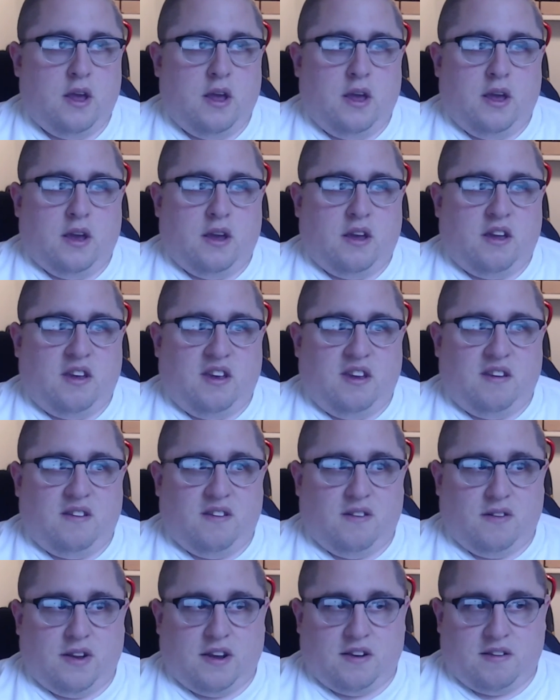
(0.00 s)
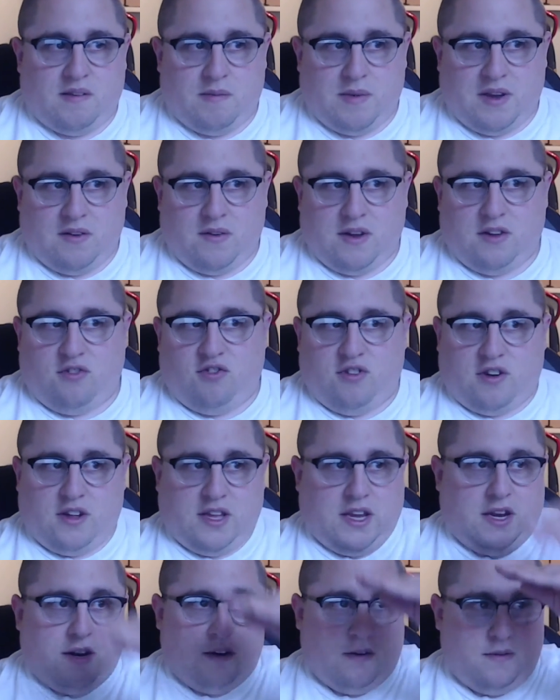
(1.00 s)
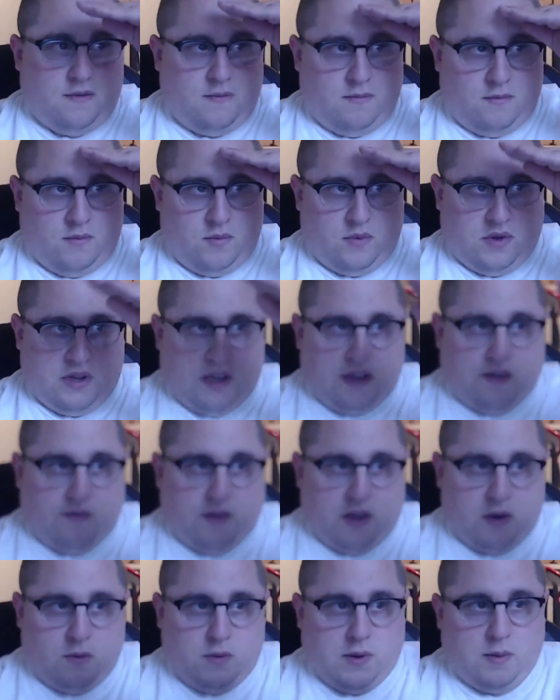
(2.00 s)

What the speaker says: Until next time, I'll catch y'all later. Have a good one.